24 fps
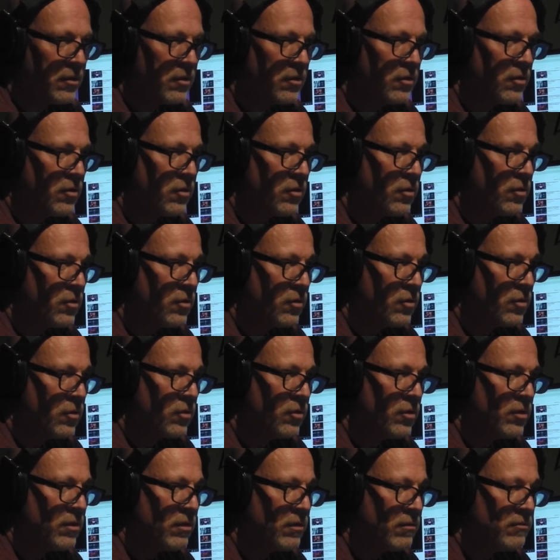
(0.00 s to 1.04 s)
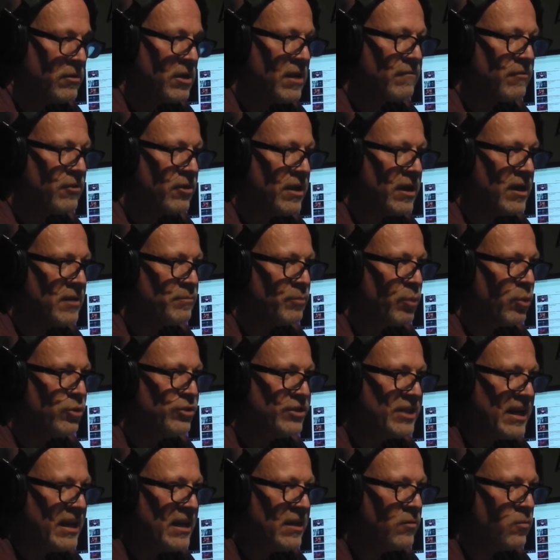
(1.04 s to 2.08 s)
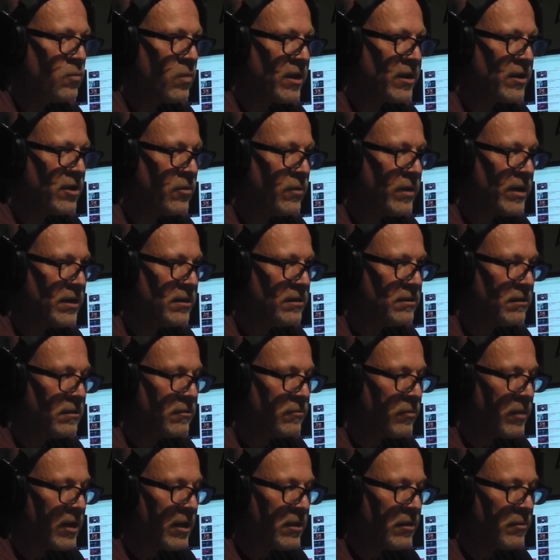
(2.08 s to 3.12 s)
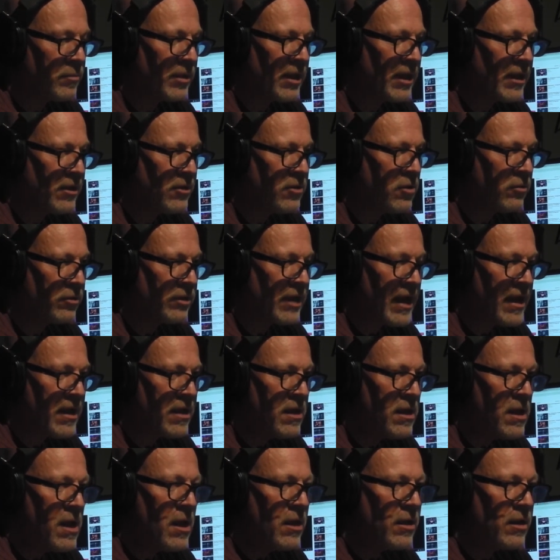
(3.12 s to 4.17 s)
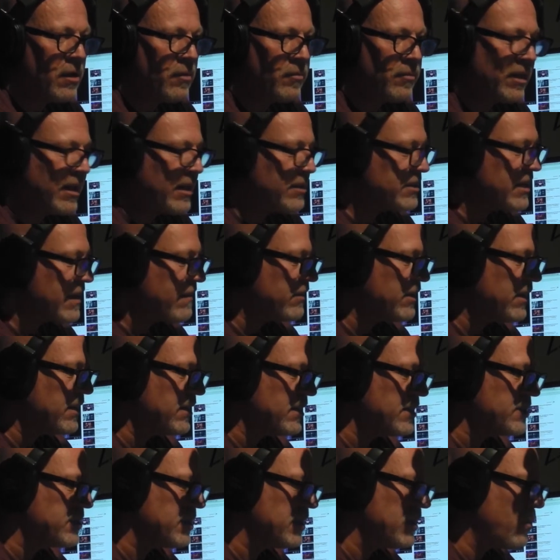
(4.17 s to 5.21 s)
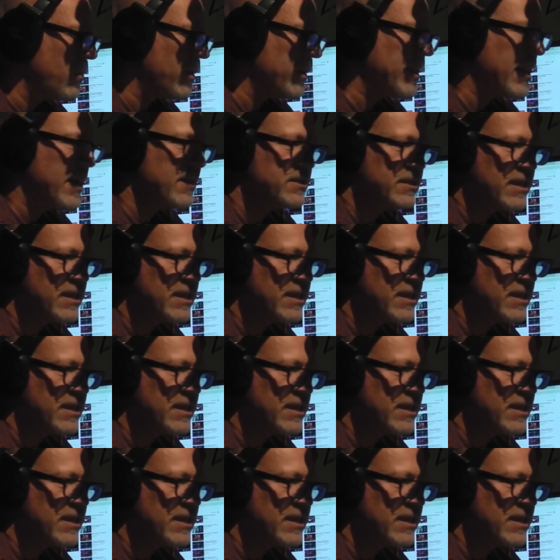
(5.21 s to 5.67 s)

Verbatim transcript: Godin. Did you ever eat Canadian. poutine while you eat while you play Godin? Uh, yeah. Let's have a little listen to what that